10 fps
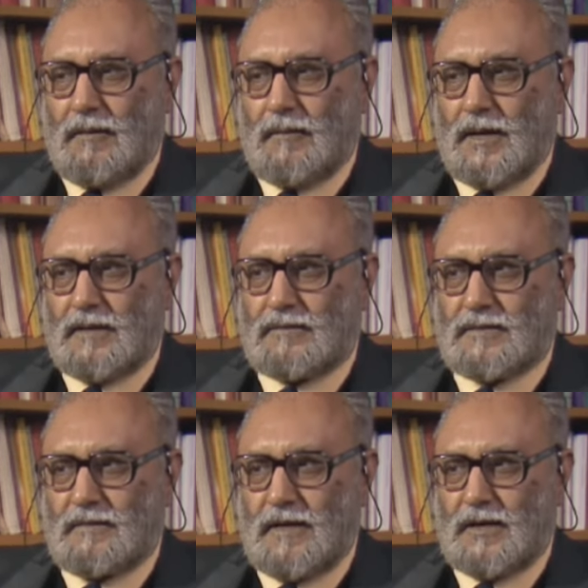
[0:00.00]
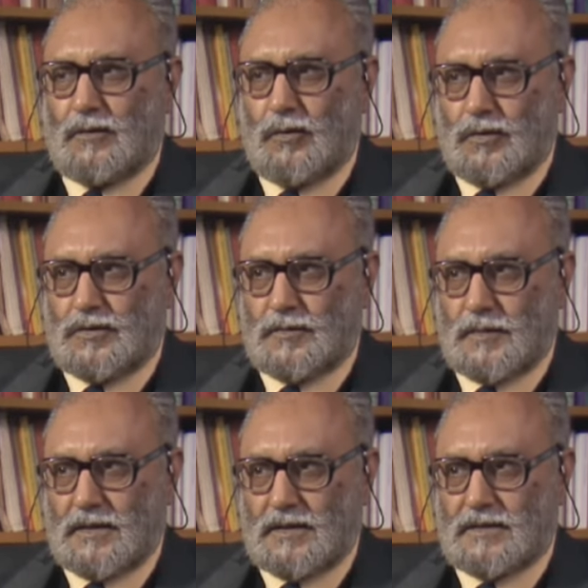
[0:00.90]
Well, it was a very good
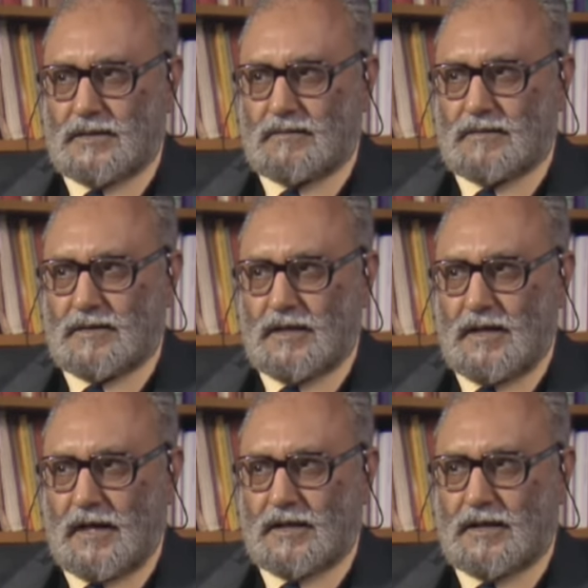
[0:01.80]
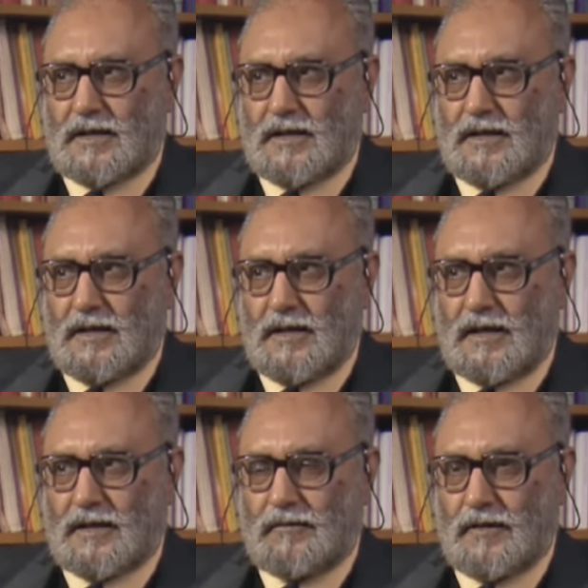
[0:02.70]
speech. It was an
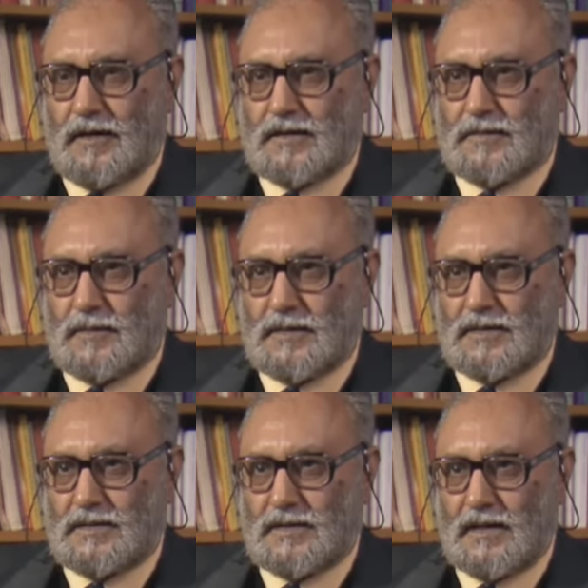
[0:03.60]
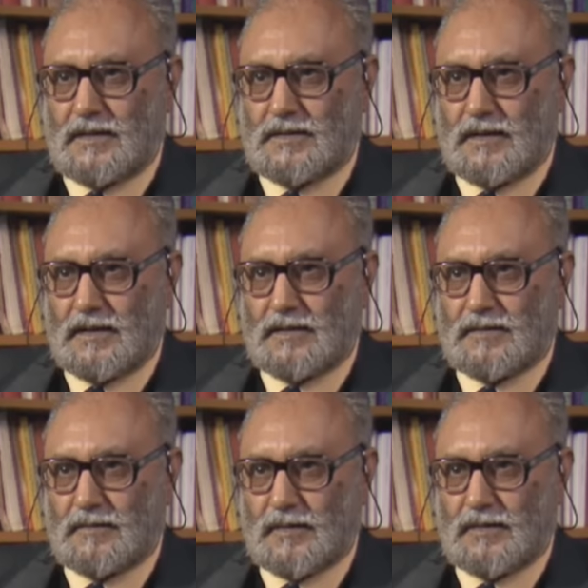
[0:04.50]
electrifying speech in that
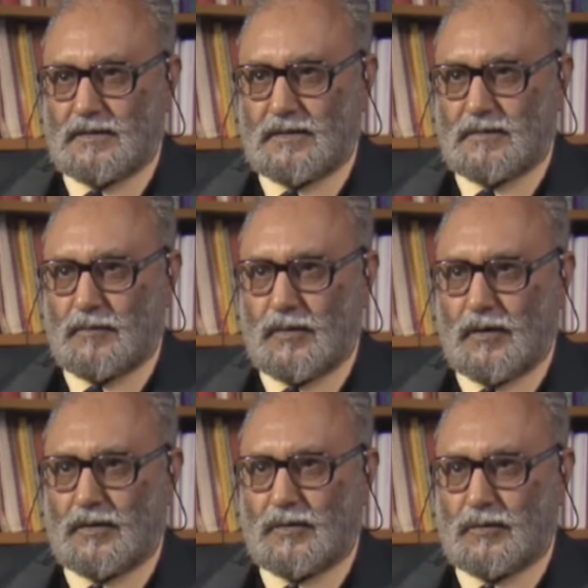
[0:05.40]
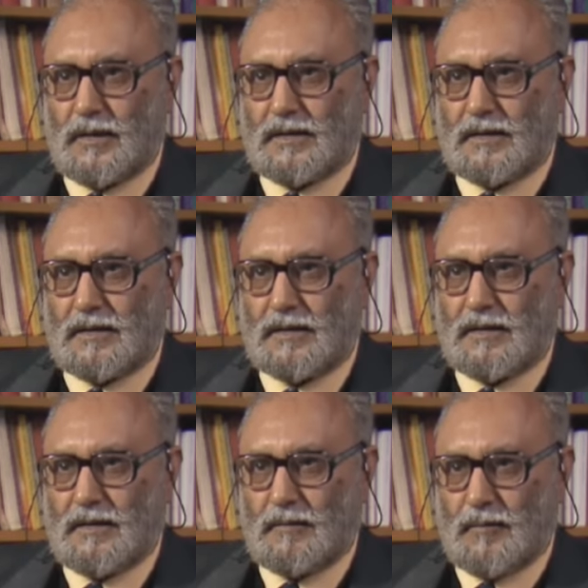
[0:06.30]
sense, because it
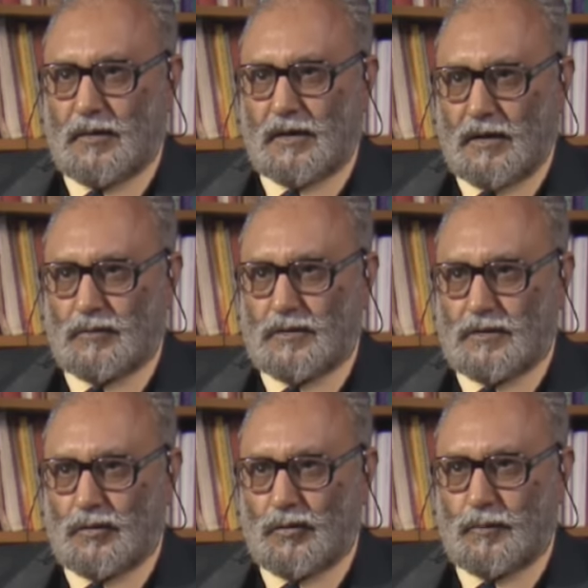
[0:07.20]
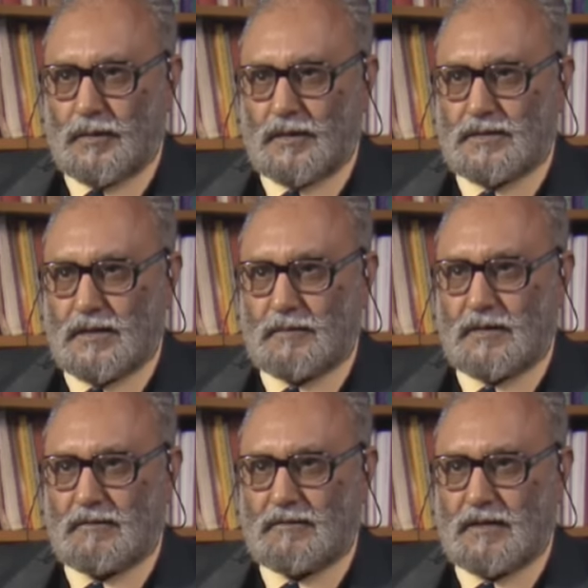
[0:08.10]
brought out in the open
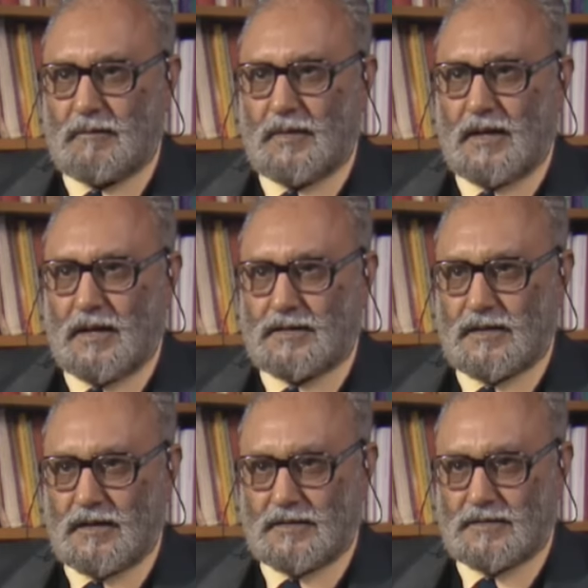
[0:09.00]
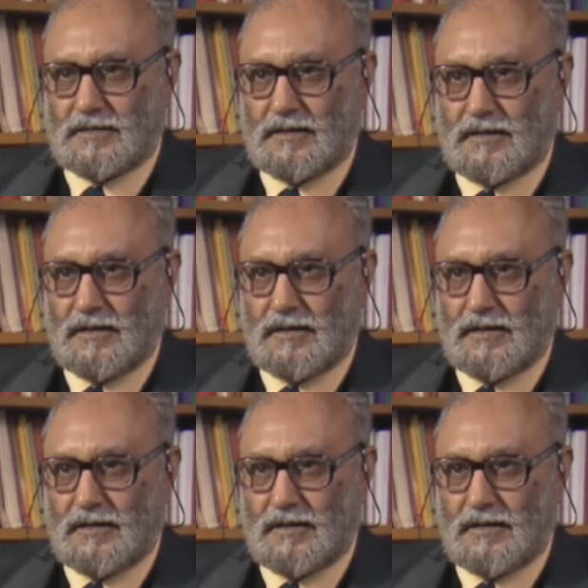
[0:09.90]
something which had been hush-hushed